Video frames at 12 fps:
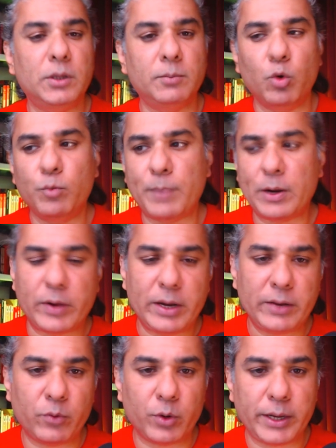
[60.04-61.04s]
moon by twenty
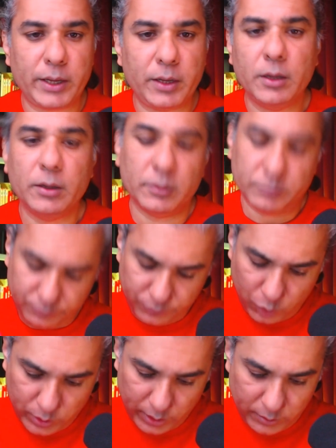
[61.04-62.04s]
forty.
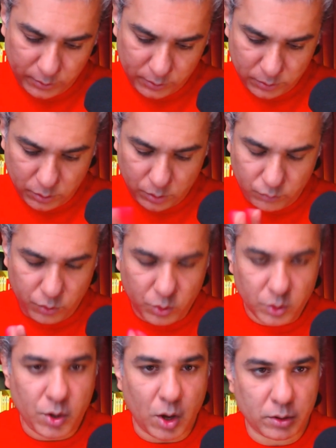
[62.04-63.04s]
Okay, good,
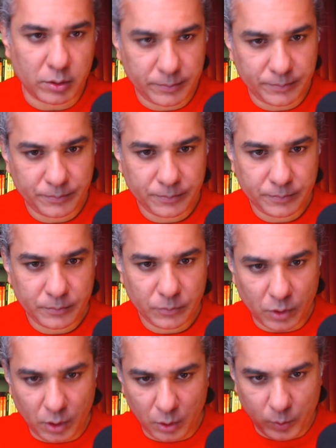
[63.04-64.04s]
good talk.
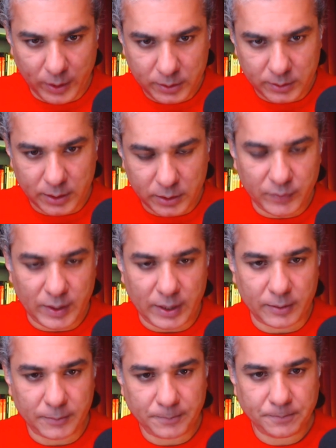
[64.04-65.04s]
All words thus
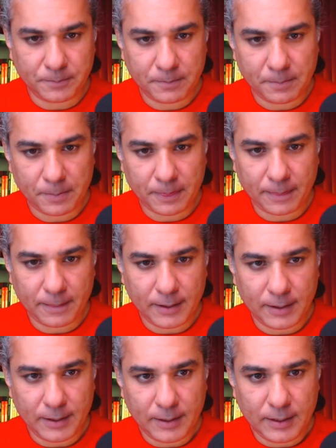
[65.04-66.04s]
far.
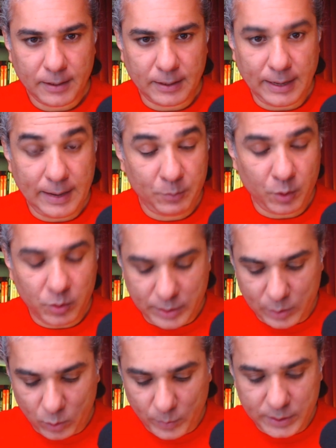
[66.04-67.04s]
I am not
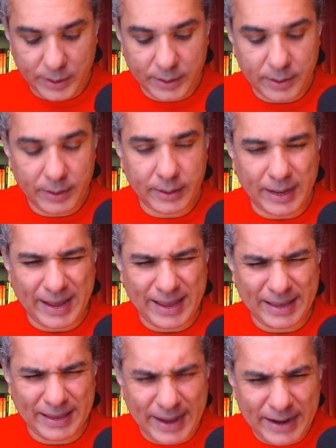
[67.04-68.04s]
trying to be cynical here. I
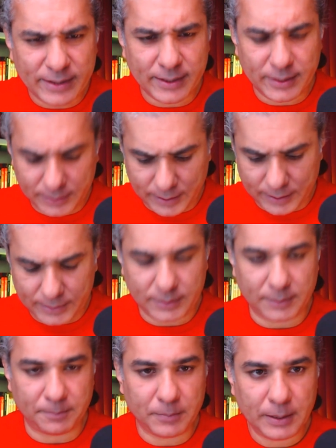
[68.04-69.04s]
hate
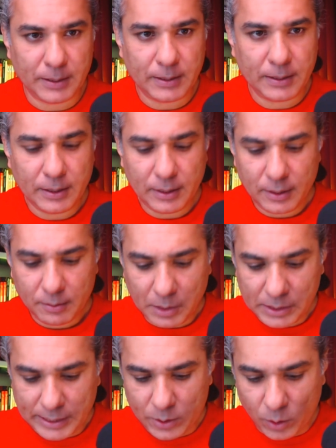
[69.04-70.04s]
cynicism.
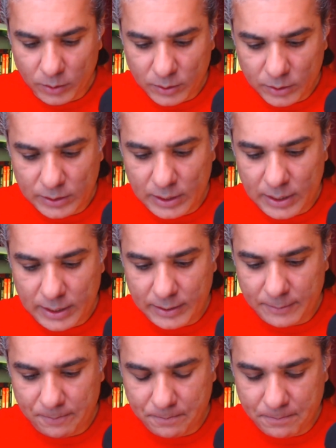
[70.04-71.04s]
But I don't see
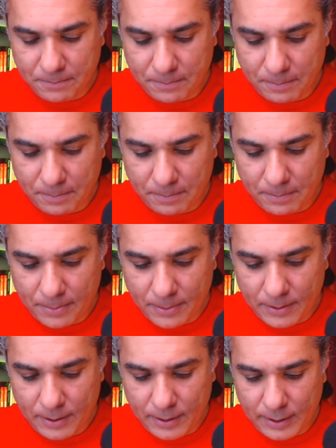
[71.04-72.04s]

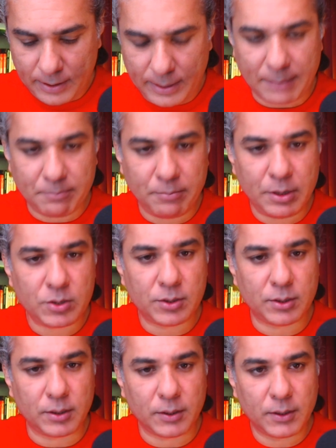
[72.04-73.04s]
any
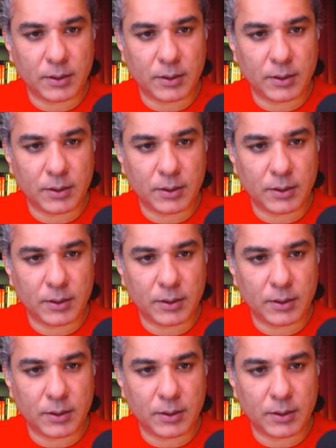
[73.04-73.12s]
ambition